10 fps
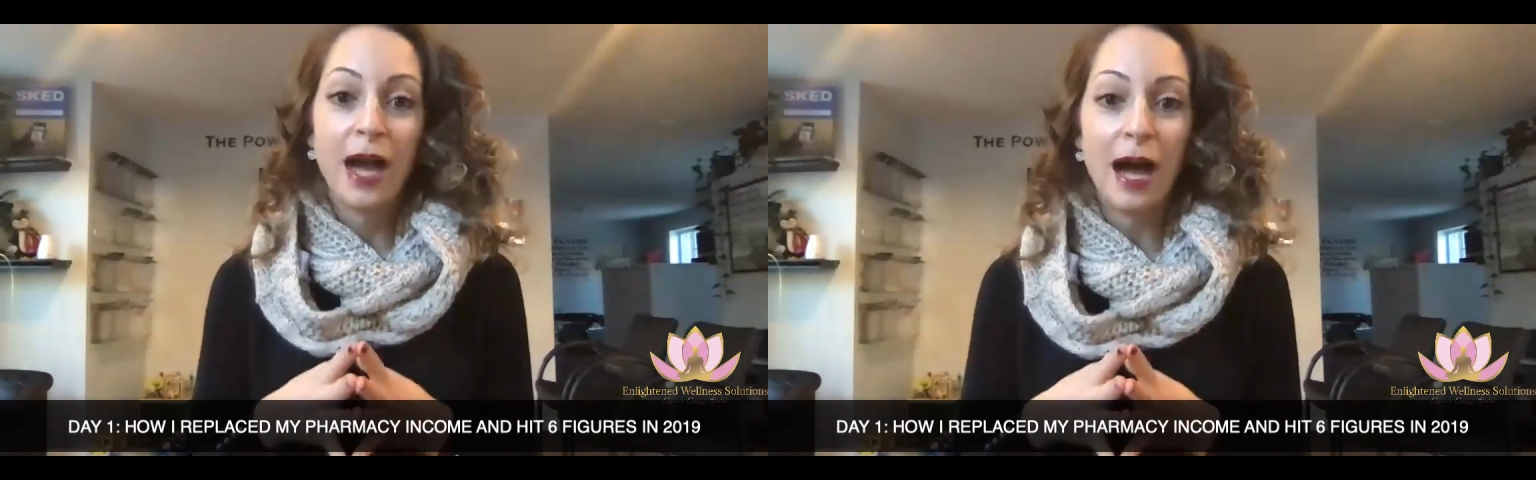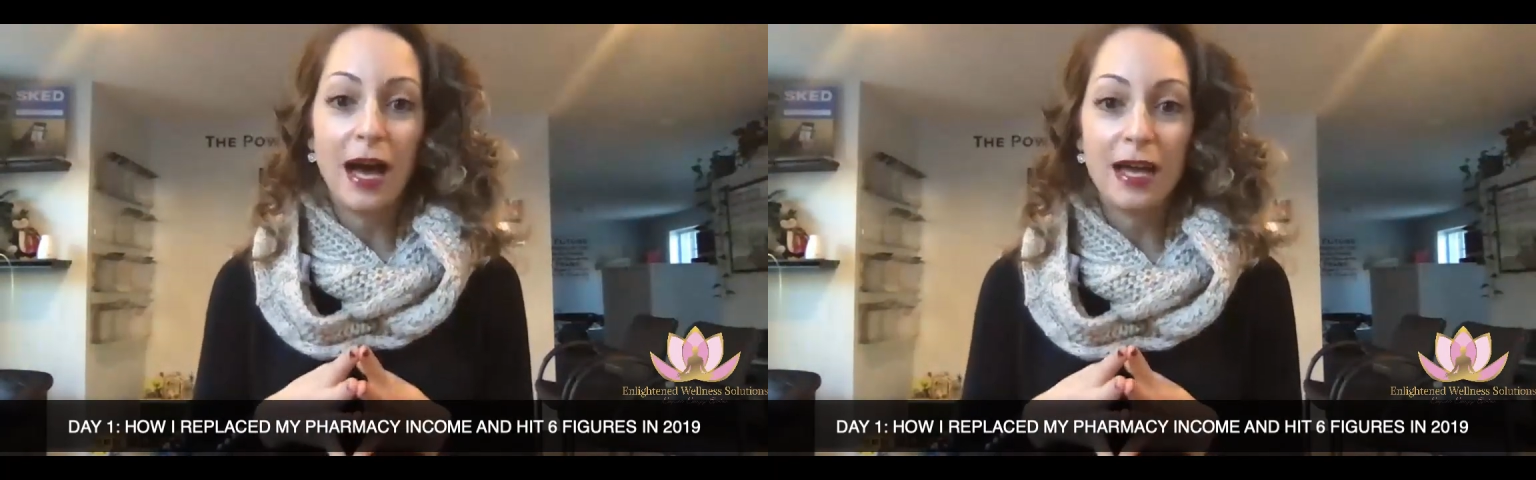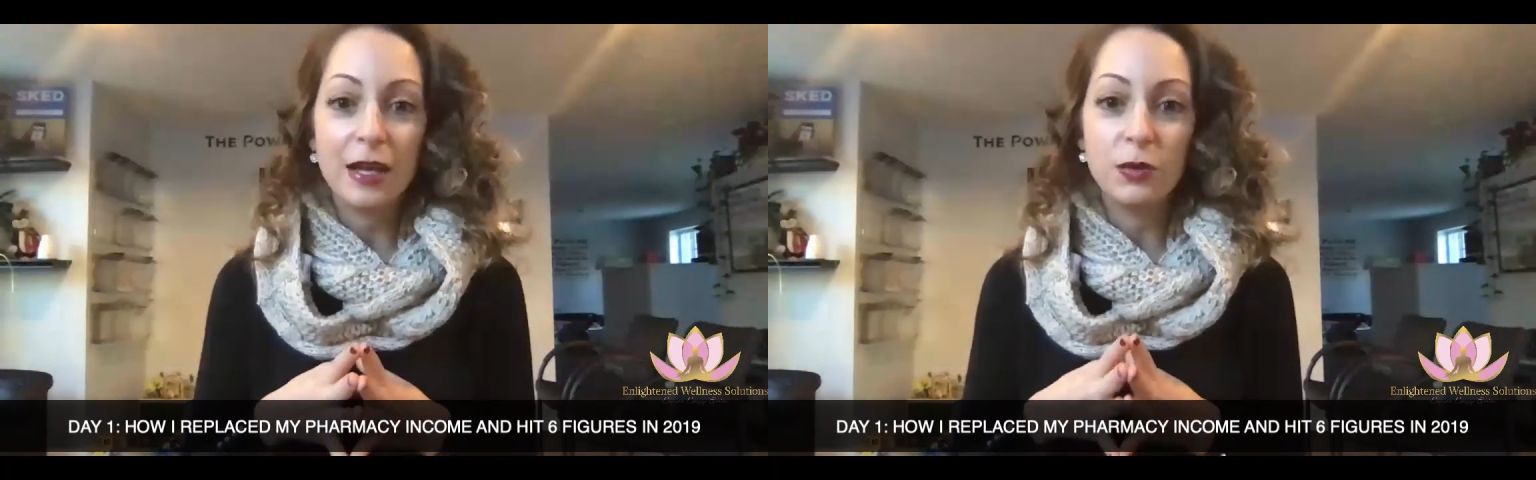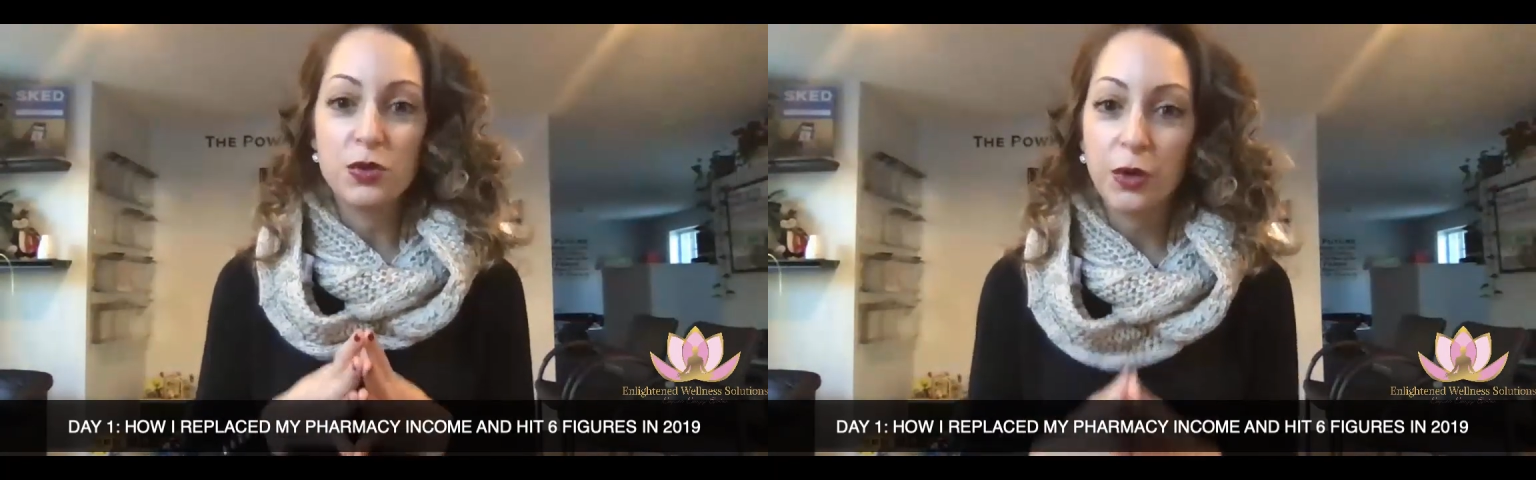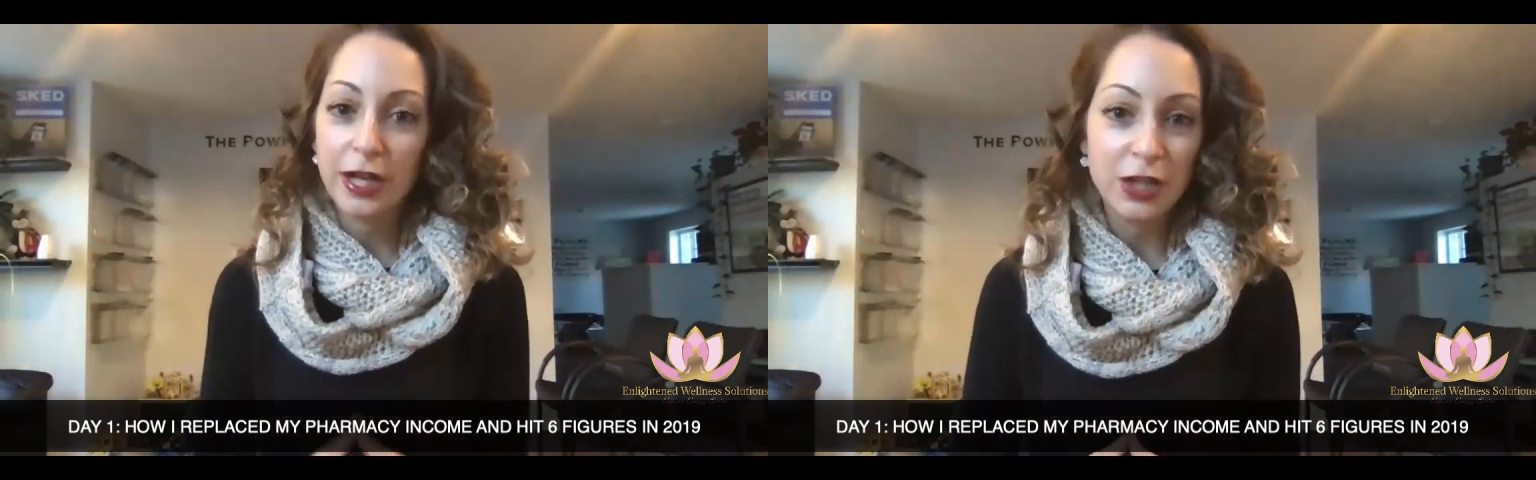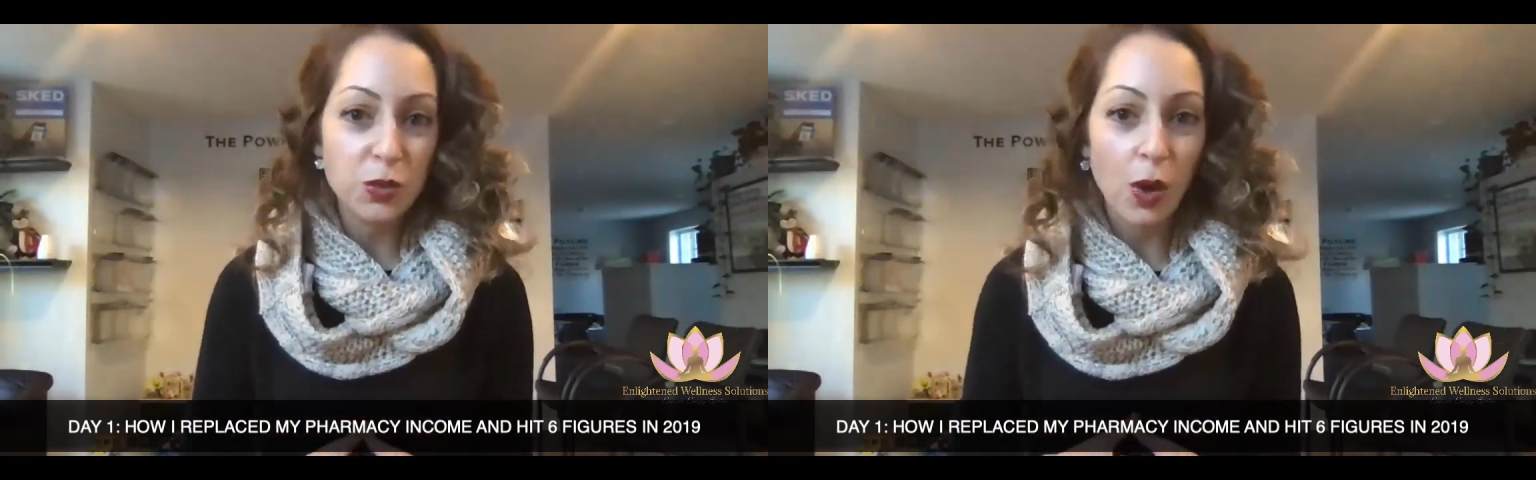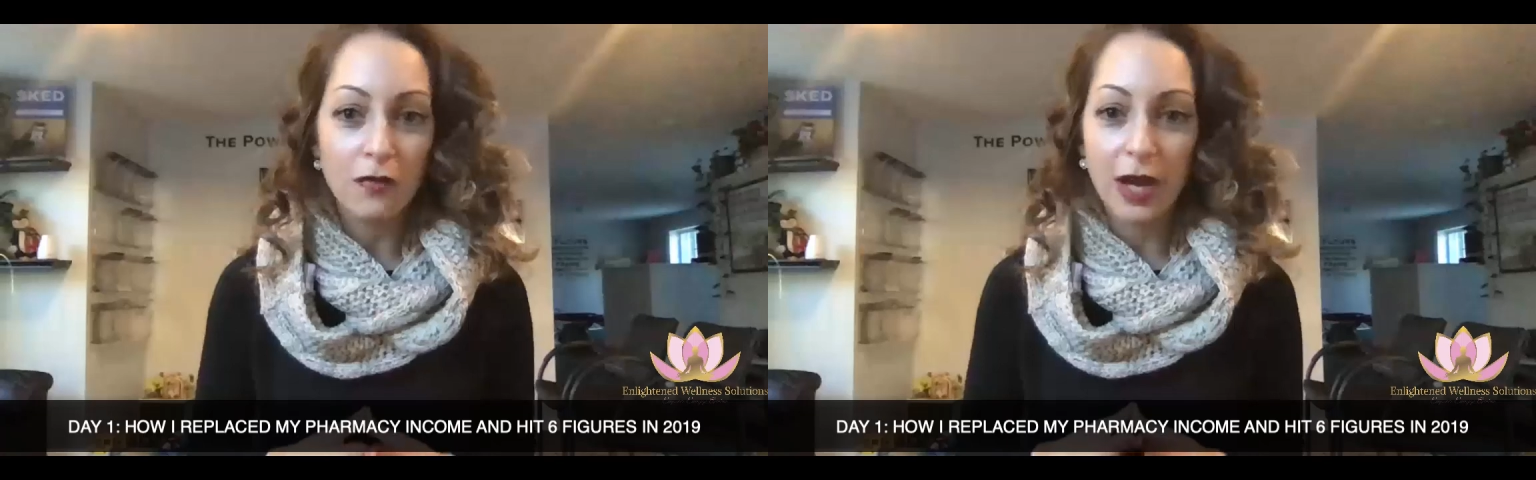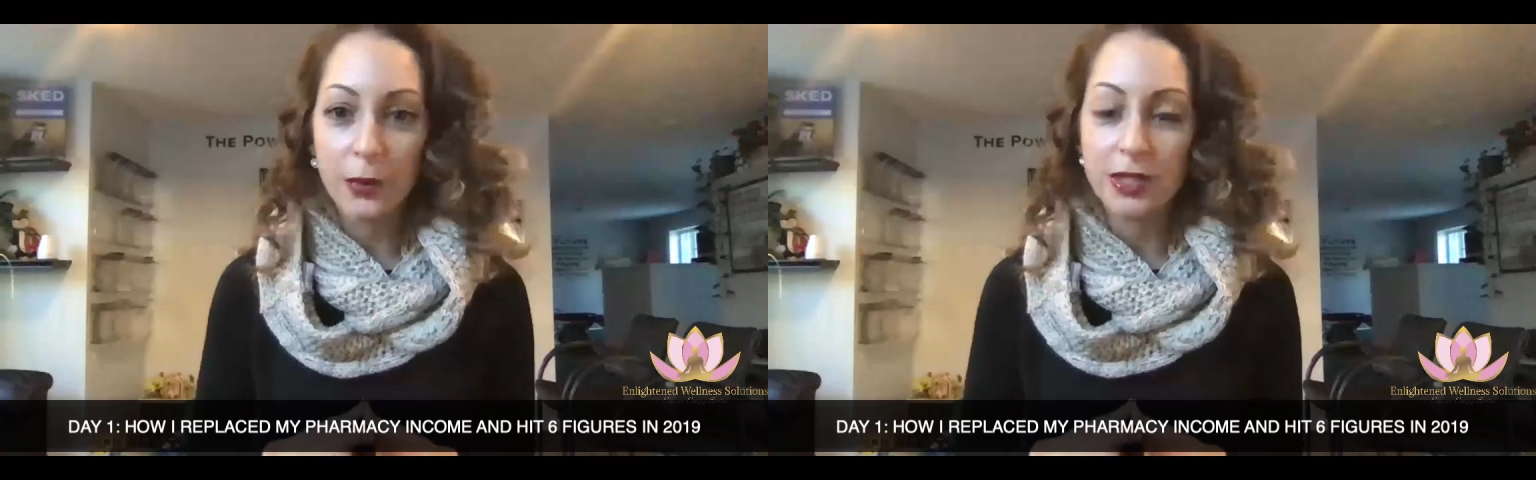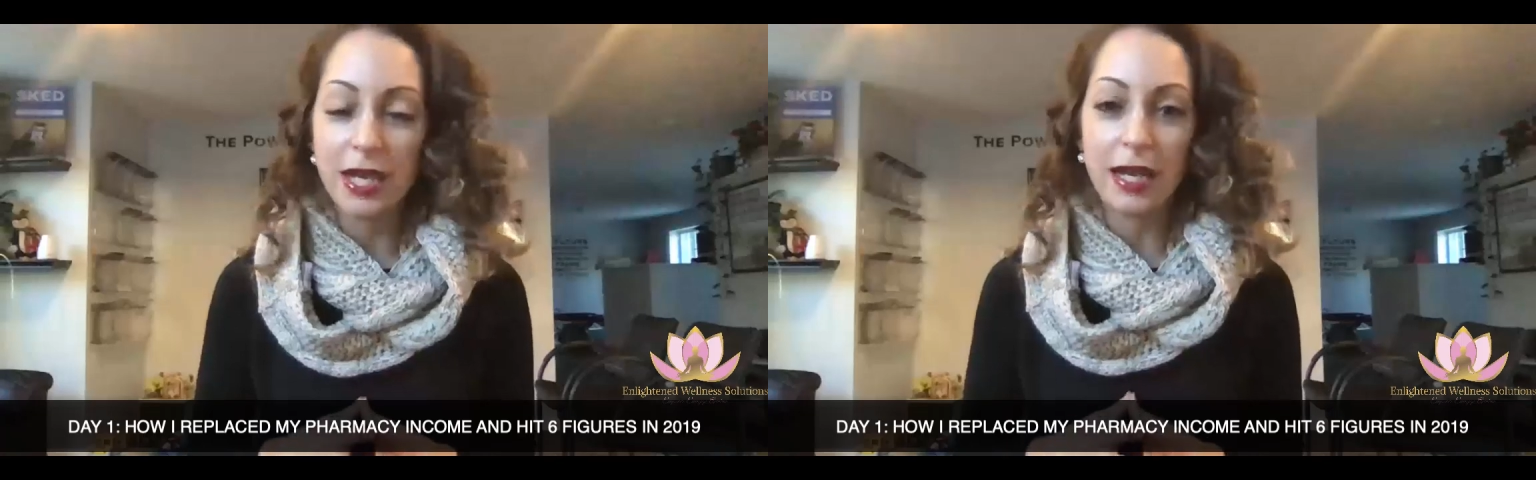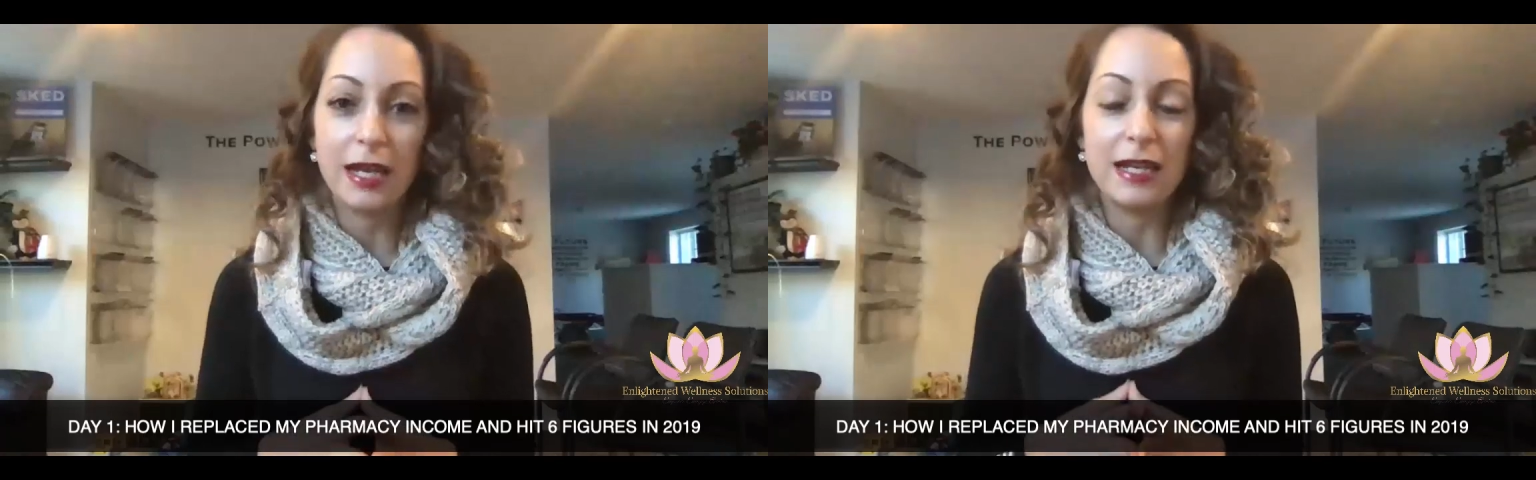I was working 12-hour
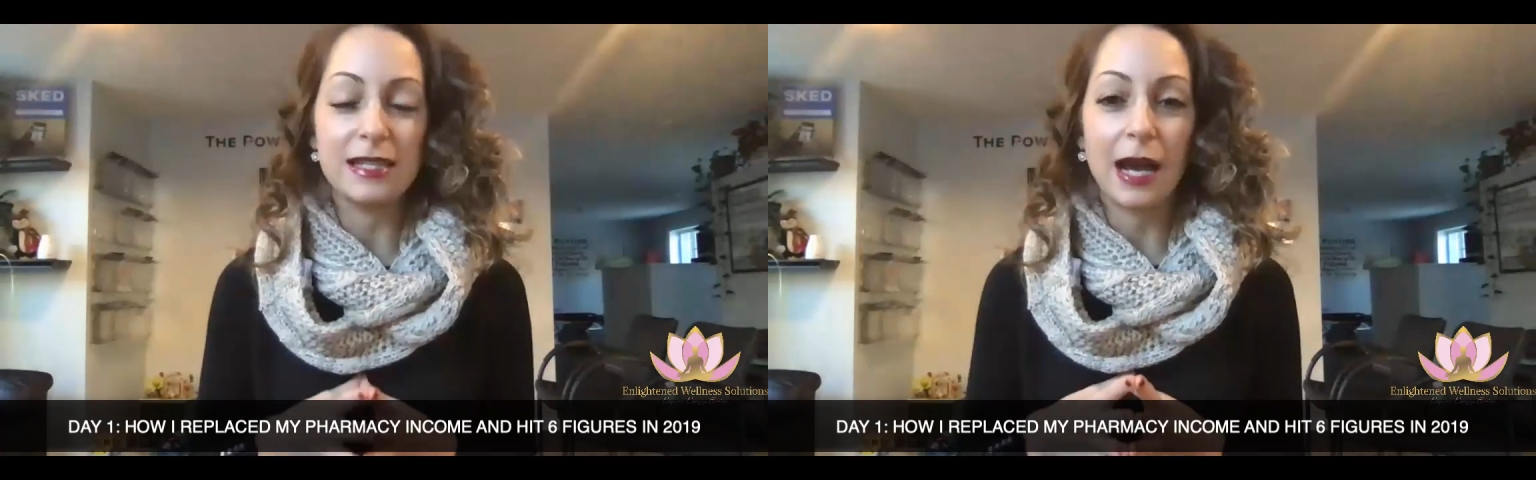days.